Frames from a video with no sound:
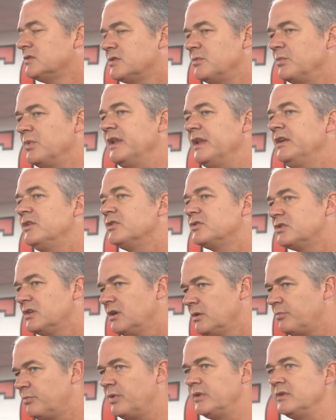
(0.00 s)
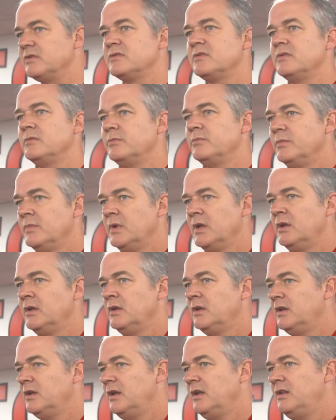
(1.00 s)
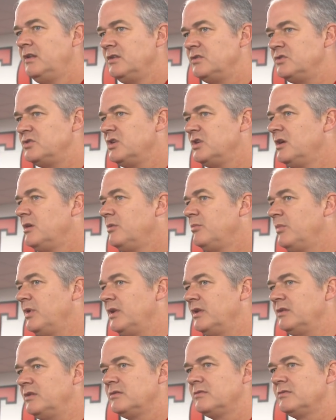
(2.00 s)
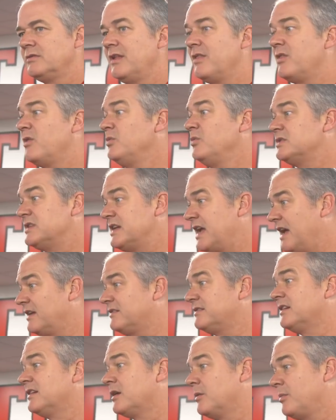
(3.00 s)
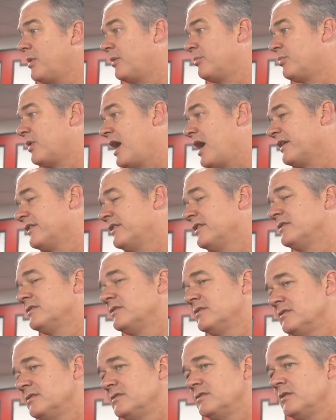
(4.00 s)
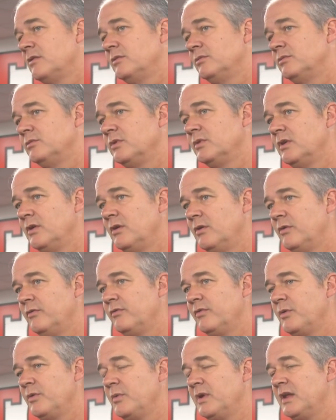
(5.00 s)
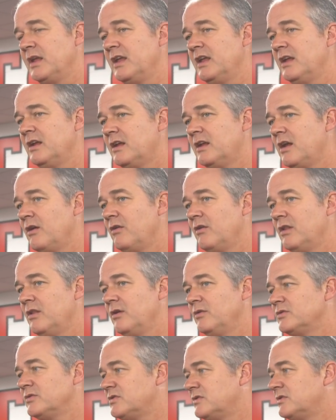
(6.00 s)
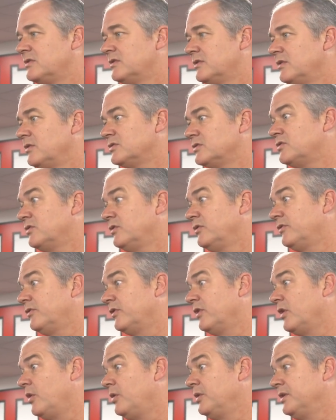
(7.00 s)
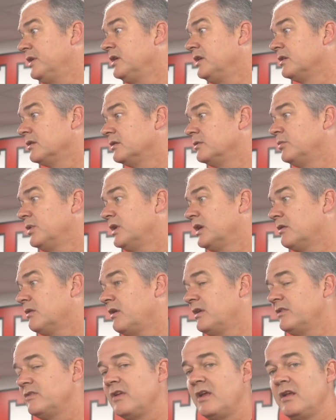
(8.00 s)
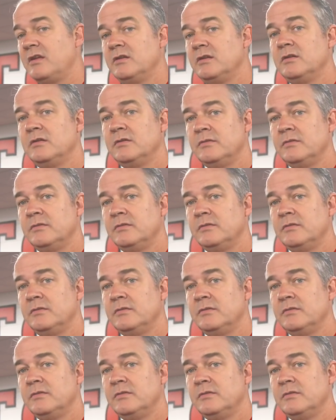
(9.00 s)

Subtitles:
some leadership and some in the gym and enthusiastic about practice. So, you know, hopefully we can carry those through for the whole year. Be a great sign.